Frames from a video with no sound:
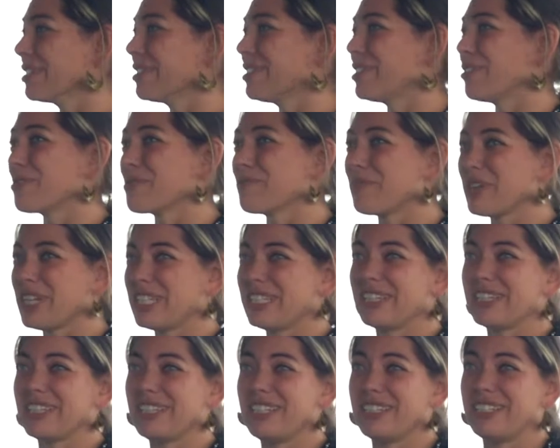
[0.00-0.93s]
so we're
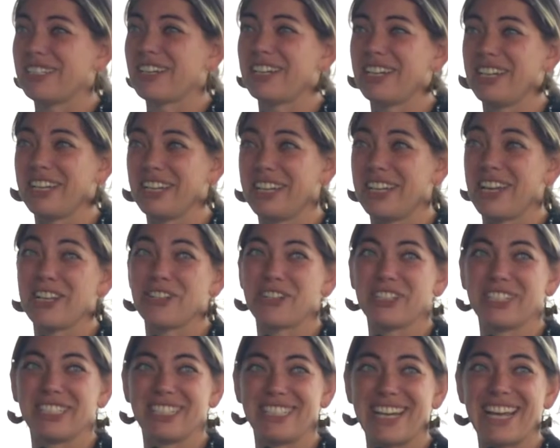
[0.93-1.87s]
basically studying a
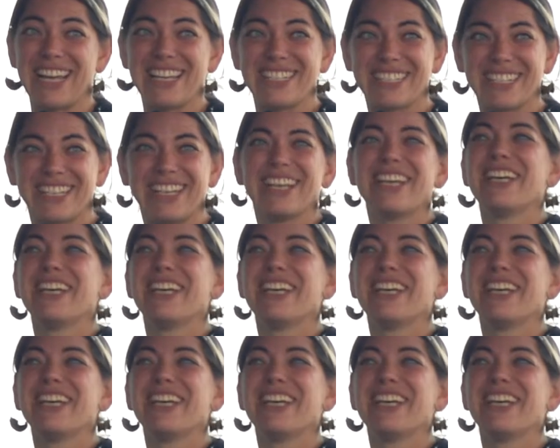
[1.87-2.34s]
nation state